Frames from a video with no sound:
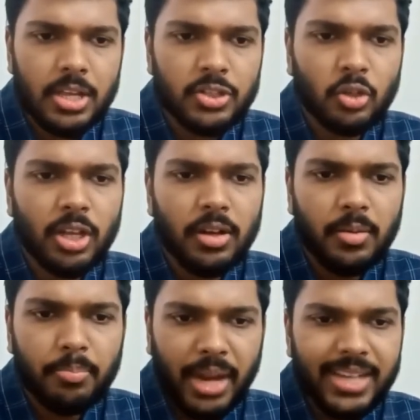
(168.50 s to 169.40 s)
So the
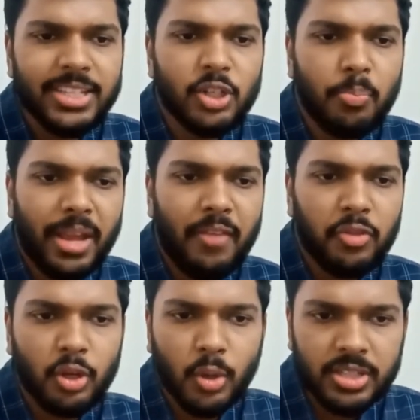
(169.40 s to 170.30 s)
price that you pay for
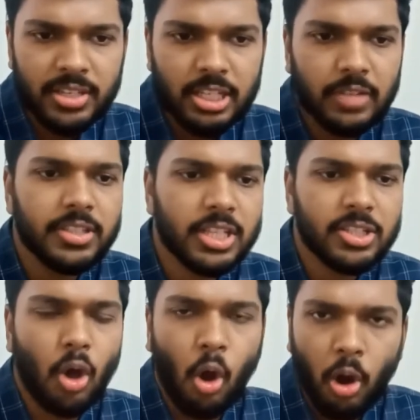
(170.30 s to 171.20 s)
the goods and
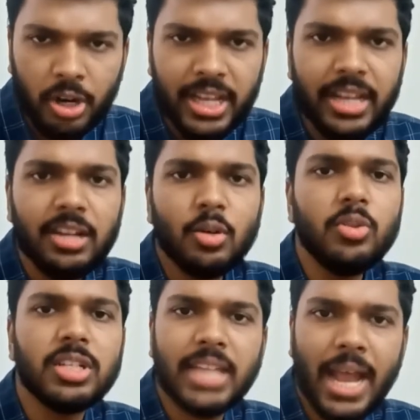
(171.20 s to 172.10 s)
services already
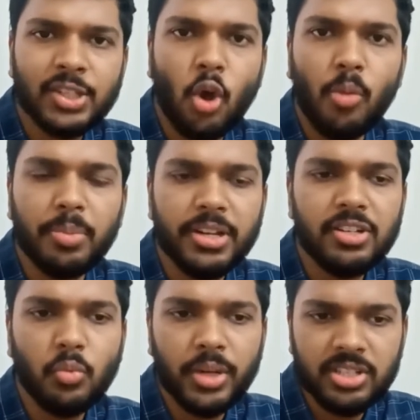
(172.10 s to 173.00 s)
includes a tax
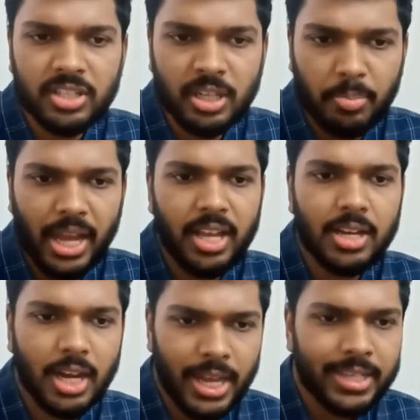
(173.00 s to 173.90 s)
component which the supplier
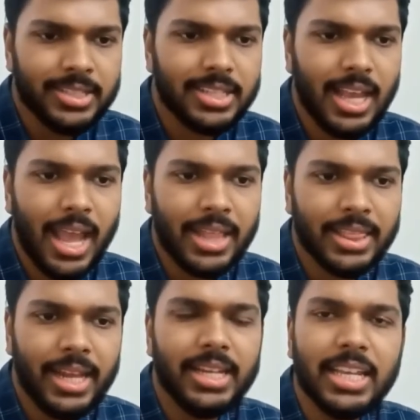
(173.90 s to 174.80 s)
collects and
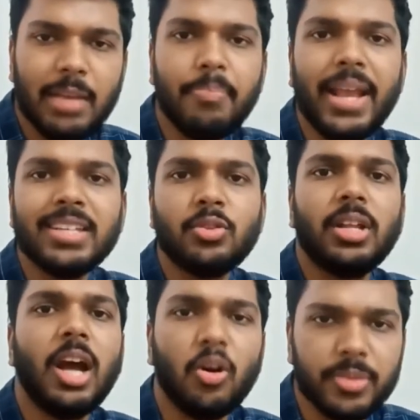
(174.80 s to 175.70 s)
then he pays to
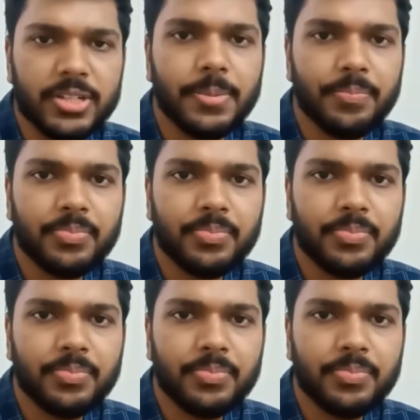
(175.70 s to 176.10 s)
the government.